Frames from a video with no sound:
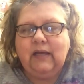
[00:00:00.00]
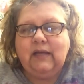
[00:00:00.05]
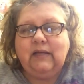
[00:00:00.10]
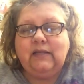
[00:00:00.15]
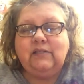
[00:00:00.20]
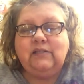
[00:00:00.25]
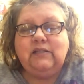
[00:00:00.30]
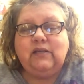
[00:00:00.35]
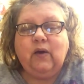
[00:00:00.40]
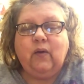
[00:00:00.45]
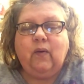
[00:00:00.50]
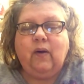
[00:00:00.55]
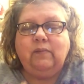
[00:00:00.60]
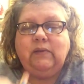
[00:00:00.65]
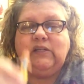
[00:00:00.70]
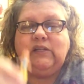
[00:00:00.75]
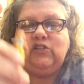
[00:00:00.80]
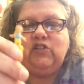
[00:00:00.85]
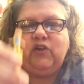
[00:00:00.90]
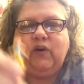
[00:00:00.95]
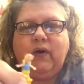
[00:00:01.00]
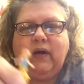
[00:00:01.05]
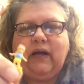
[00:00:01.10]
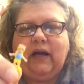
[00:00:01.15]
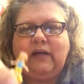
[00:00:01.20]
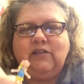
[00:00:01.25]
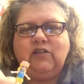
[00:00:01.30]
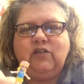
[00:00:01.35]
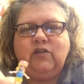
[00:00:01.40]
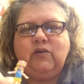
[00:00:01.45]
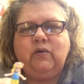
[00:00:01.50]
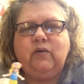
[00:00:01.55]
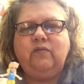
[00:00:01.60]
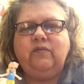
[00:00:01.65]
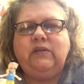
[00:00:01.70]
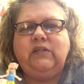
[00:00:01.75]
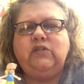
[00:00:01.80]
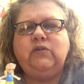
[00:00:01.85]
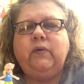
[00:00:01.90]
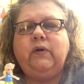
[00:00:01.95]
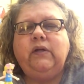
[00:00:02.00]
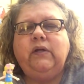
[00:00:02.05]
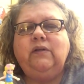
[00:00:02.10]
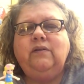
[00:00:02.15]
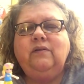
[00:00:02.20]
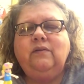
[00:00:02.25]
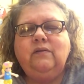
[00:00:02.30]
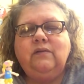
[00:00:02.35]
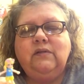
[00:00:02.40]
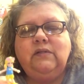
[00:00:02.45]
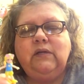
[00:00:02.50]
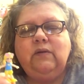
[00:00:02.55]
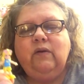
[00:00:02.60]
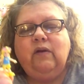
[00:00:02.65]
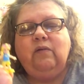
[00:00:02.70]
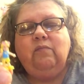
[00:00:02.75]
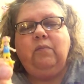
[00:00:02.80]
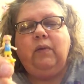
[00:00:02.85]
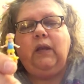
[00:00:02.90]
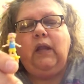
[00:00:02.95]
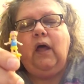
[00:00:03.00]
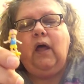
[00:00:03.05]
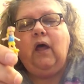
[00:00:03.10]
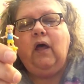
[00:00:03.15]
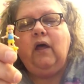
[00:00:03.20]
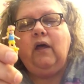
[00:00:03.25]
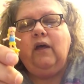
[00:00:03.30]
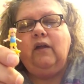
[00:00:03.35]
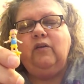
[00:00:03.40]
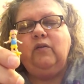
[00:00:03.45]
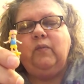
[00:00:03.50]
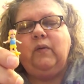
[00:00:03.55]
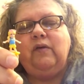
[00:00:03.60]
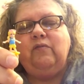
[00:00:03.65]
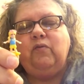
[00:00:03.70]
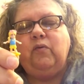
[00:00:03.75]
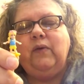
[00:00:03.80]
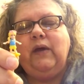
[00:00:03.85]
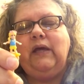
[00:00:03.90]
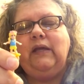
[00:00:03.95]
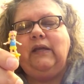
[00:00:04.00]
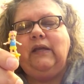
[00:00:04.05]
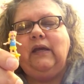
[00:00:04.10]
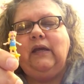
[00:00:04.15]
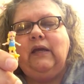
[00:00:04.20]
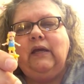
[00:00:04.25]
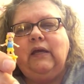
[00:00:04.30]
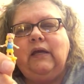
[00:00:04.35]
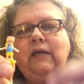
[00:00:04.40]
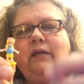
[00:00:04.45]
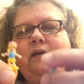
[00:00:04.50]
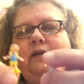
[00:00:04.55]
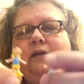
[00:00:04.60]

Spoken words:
So I made sure I got two of each one. So we have blonde, we have a redhead,